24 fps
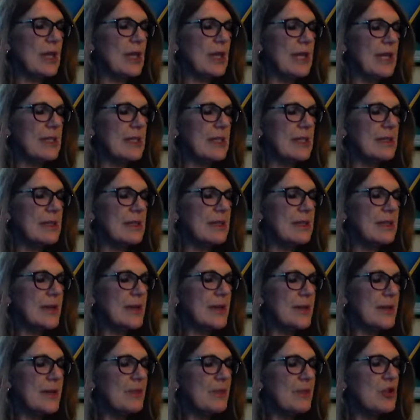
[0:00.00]
in it,
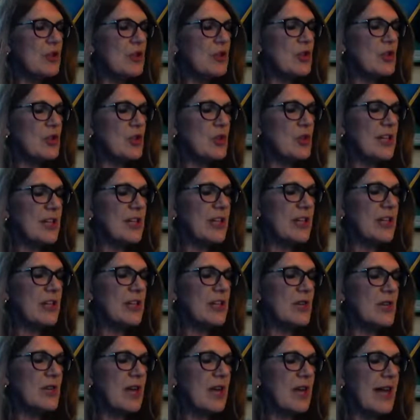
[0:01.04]
shortening her
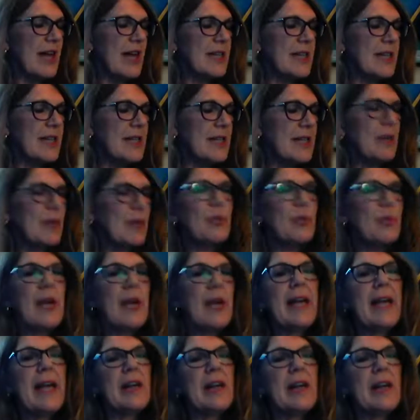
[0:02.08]
stride,
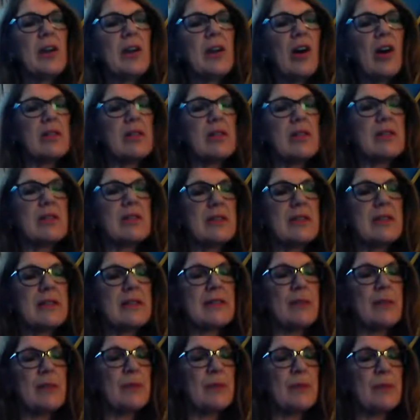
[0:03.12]
praying not to
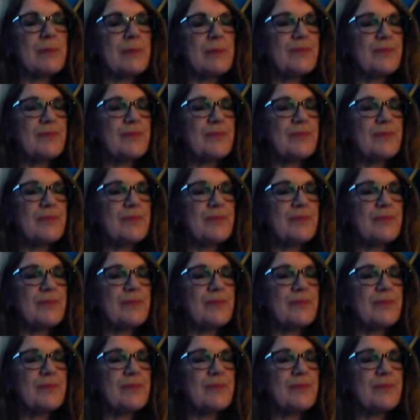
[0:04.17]
stumble?